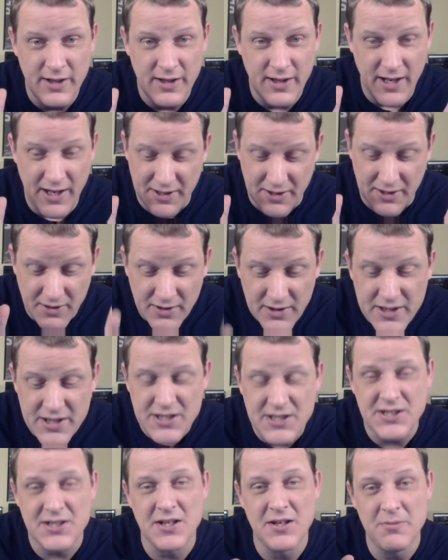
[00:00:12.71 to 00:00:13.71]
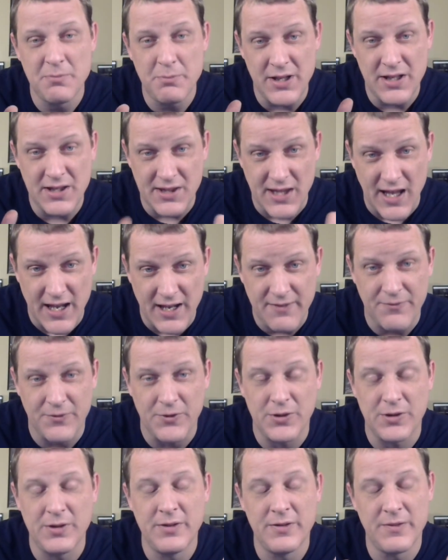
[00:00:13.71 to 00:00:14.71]
I can at least be
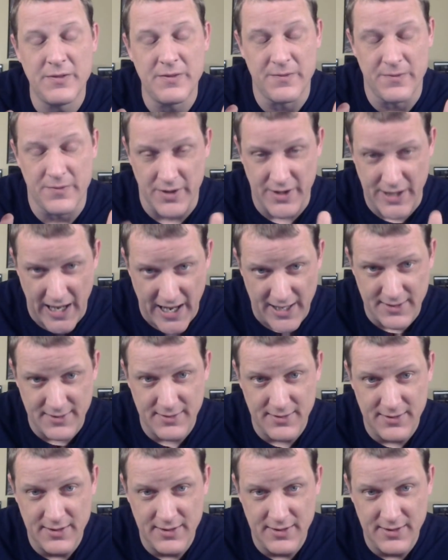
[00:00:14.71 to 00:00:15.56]
thankful for that.